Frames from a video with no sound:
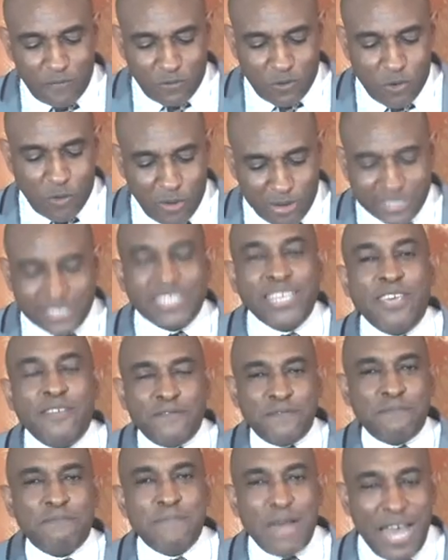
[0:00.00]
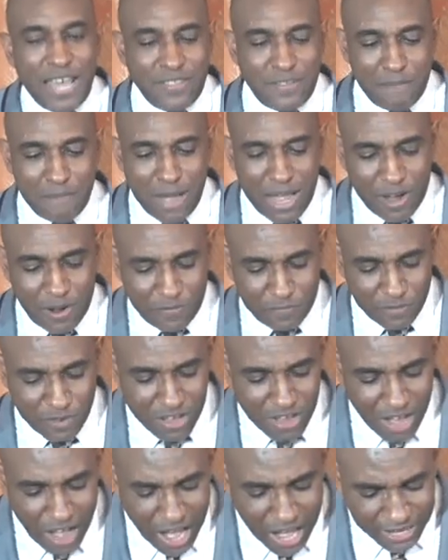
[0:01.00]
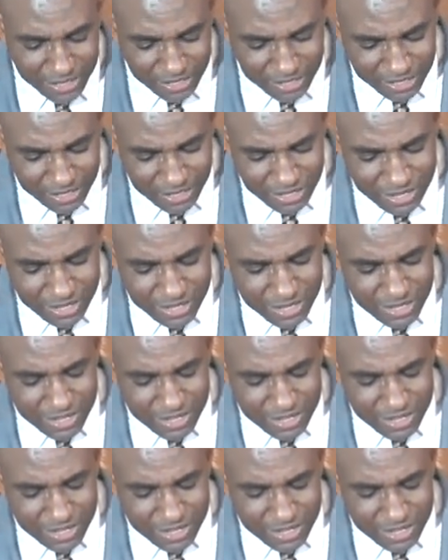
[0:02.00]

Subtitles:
of course, given by the man of God